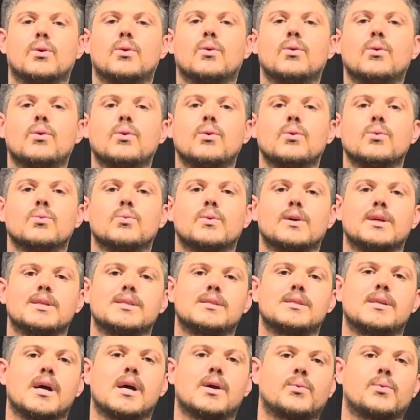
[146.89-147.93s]
always
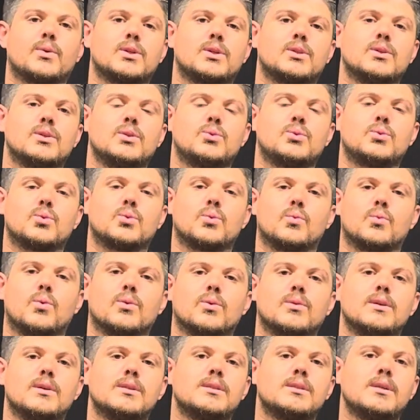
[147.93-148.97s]
directed
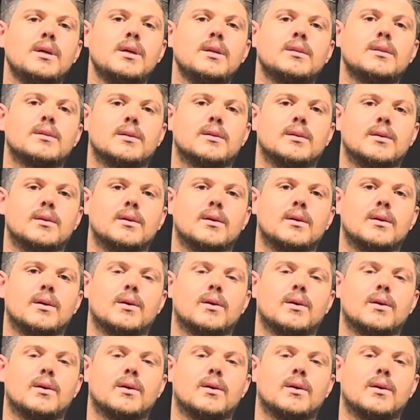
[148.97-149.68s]
toward the center.